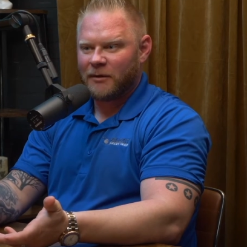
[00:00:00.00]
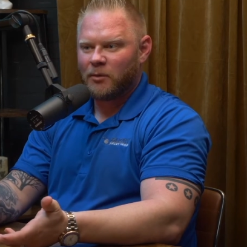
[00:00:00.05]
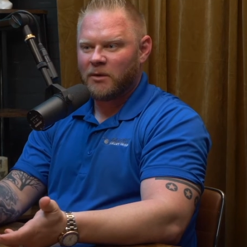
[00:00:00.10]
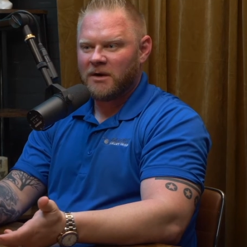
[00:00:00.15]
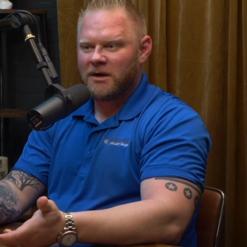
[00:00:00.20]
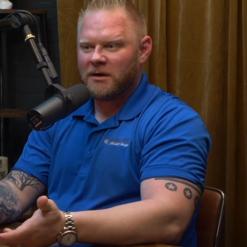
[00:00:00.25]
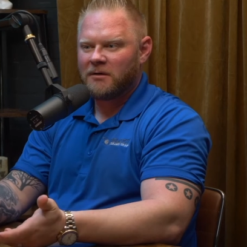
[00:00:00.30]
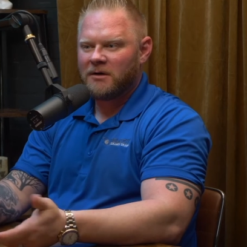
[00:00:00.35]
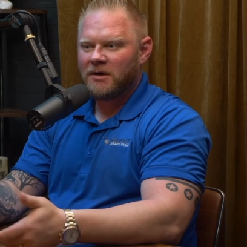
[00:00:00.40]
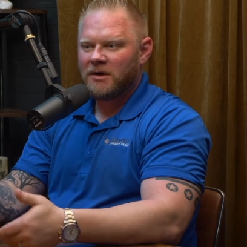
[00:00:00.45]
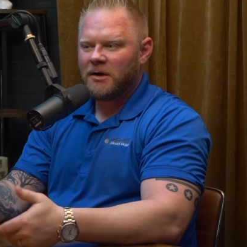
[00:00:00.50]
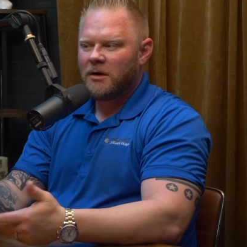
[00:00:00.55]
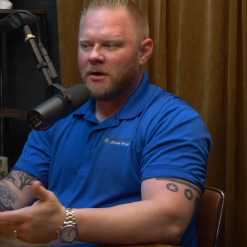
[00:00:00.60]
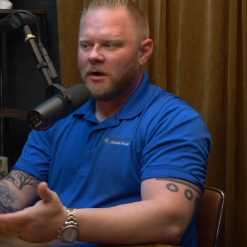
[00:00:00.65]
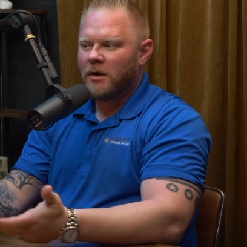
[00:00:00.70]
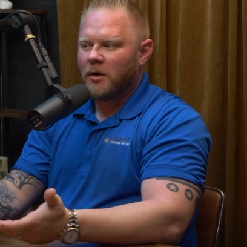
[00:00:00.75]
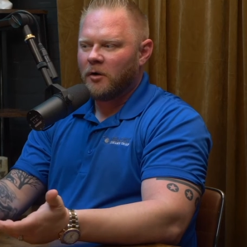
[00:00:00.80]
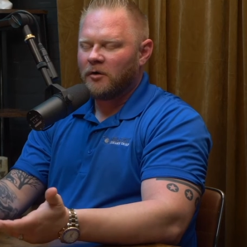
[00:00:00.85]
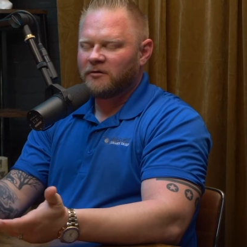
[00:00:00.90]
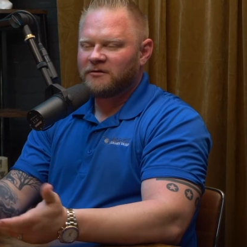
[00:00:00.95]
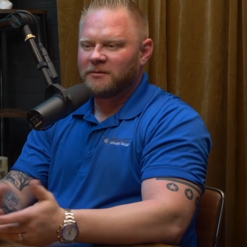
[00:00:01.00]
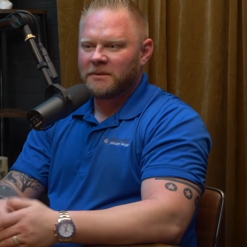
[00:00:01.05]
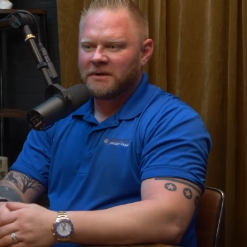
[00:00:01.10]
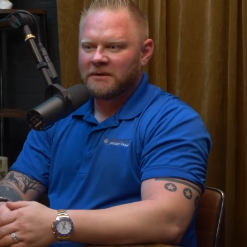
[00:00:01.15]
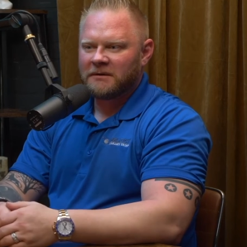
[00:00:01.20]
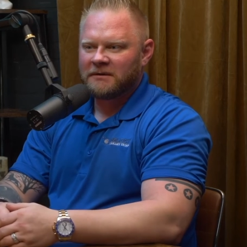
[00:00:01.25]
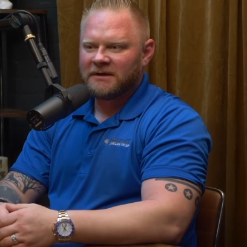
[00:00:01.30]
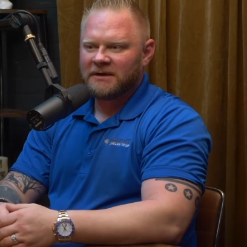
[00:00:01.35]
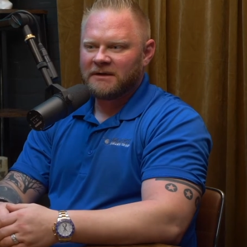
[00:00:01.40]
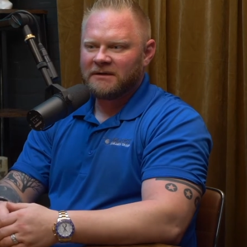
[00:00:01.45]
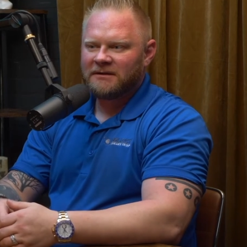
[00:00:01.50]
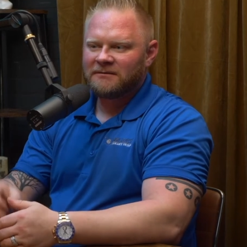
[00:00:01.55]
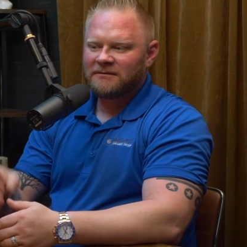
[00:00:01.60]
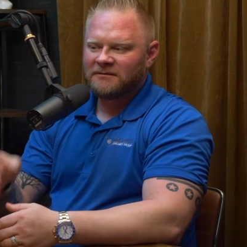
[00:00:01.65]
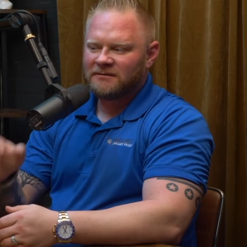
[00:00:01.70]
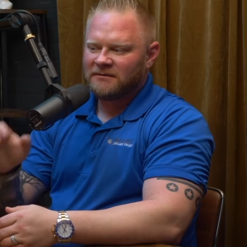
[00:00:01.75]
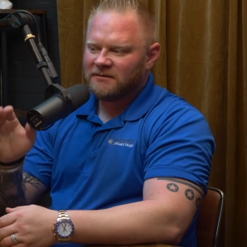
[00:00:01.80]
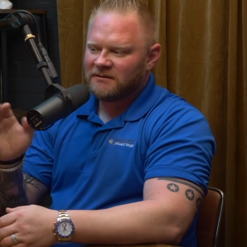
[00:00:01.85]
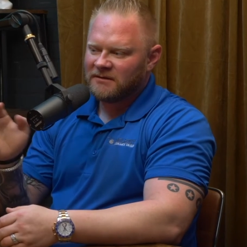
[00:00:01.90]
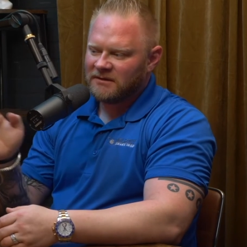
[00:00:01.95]
Well, ultimately,
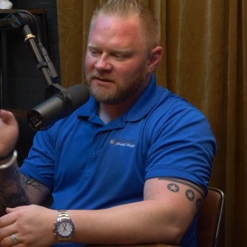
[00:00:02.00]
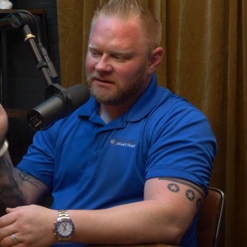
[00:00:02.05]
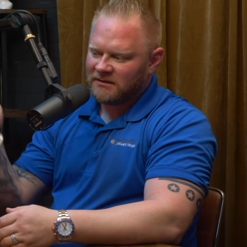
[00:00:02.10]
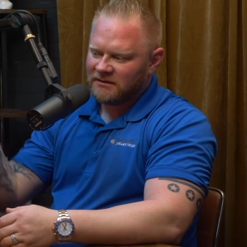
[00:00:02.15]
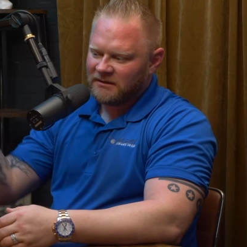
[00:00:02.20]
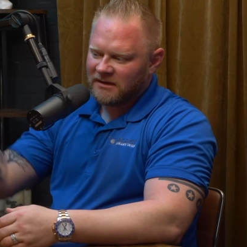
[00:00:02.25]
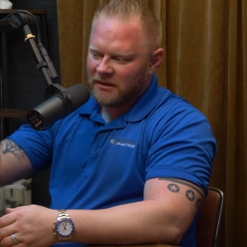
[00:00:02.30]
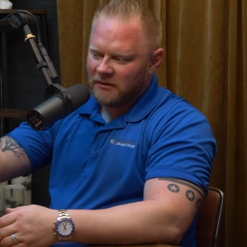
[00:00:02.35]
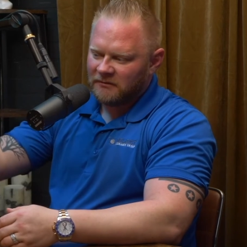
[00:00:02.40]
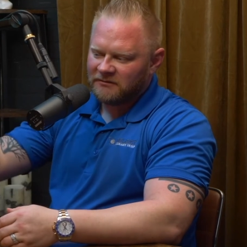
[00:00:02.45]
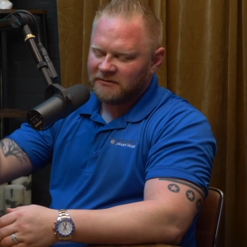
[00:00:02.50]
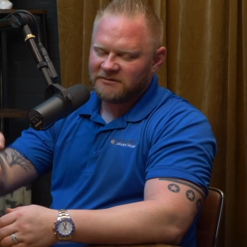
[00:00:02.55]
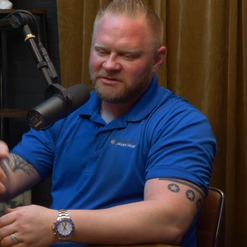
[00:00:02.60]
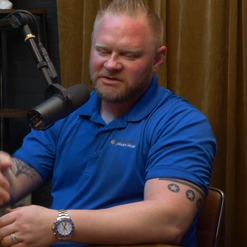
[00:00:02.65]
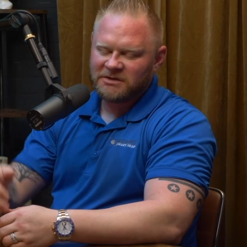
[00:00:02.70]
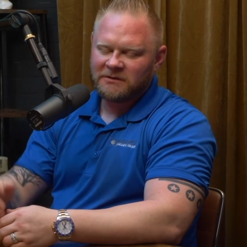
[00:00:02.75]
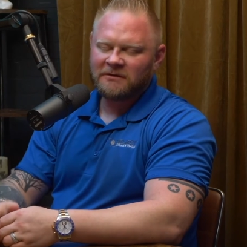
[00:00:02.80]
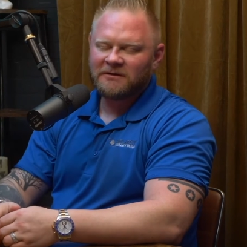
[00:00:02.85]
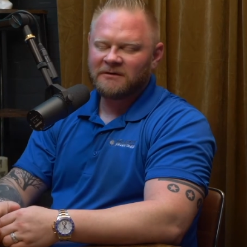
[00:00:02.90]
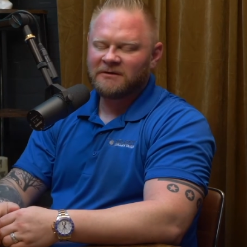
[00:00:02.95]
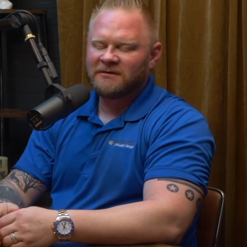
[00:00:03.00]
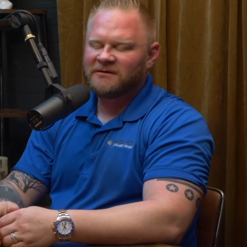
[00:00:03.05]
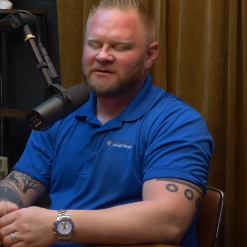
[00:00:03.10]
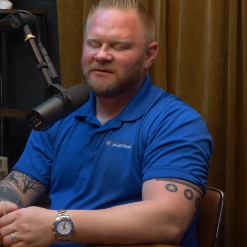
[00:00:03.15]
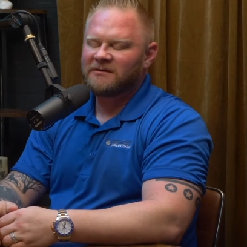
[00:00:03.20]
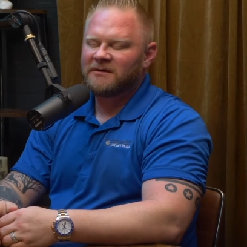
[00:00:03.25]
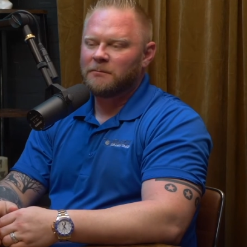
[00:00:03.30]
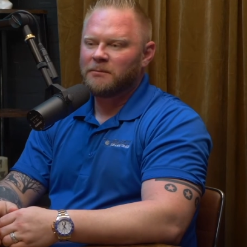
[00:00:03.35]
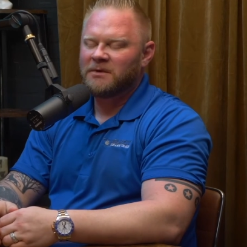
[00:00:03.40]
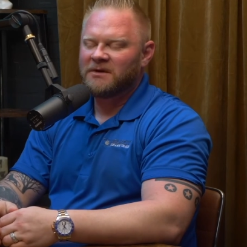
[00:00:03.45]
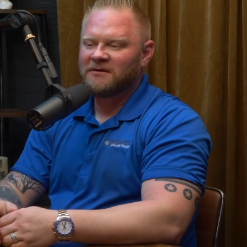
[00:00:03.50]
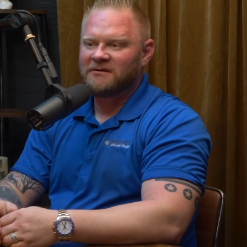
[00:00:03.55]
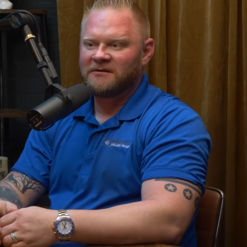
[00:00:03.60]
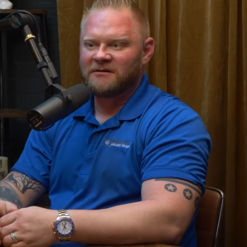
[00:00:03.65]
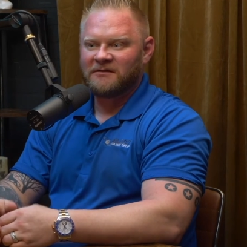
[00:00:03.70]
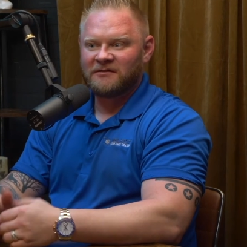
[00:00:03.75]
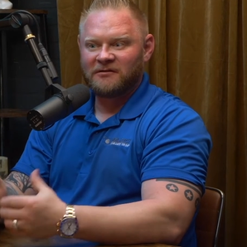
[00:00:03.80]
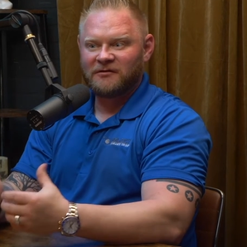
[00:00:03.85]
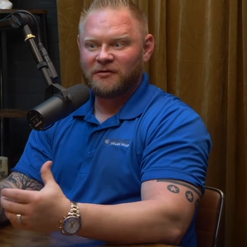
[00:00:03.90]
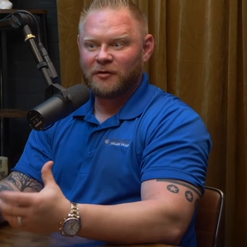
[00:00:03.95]
the health insurance
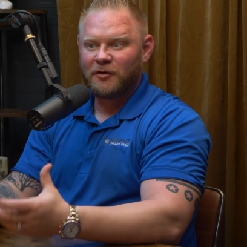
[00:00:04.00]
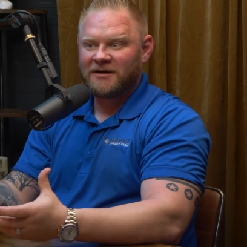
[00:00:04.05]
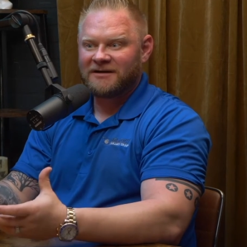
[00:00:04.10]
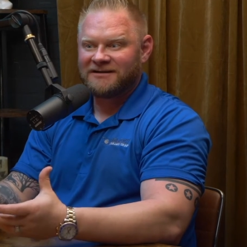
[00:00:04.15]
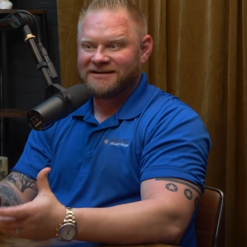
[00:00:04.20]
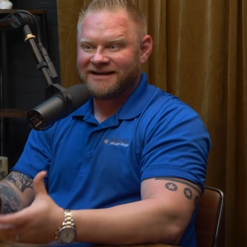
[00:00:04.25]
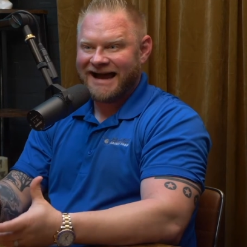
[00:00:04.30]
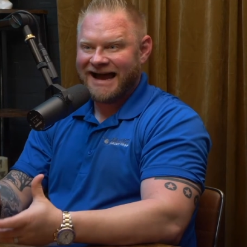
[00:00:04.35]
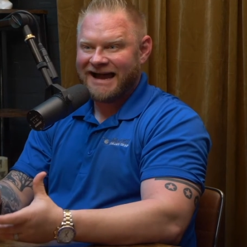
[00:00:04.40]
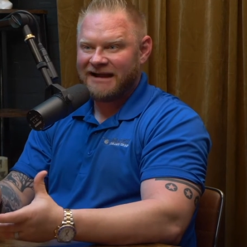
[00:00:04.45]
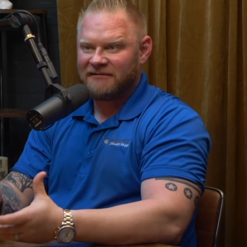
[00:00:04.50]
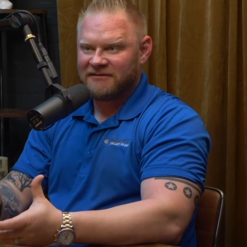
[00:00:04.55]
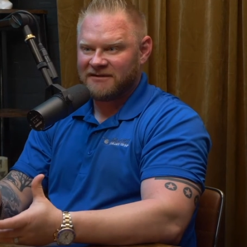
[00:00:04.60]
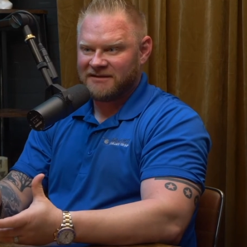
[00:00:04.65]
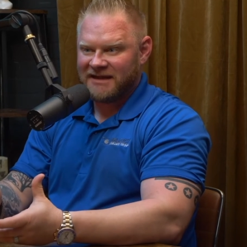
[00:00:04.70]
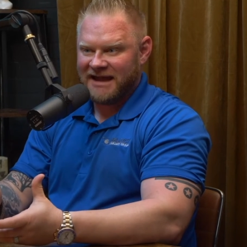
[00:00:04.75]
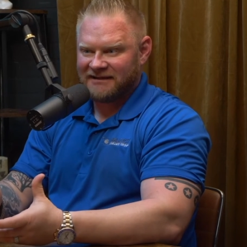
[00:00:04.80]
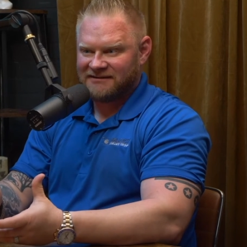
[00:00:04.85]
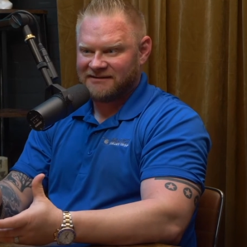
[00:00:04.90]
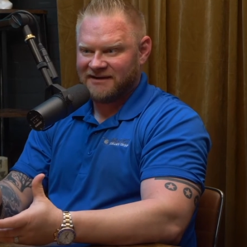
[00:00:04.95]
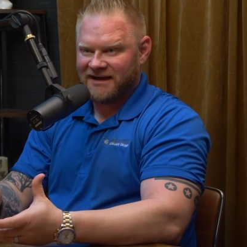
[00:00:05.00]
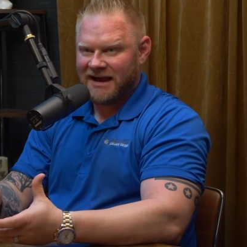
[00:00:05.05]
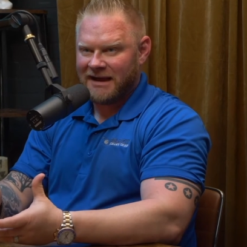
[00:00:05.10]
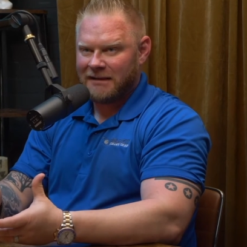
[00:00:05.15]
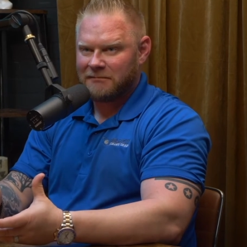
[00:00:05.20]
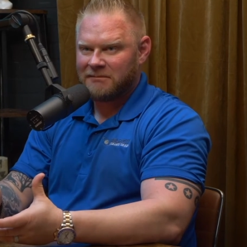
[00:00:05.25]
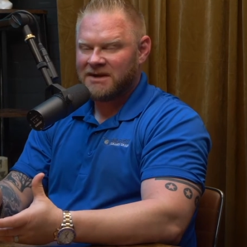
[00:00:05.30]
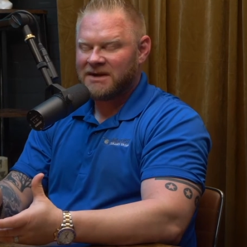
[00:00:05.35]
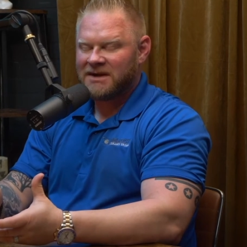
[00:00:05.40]
business took a dive at that time.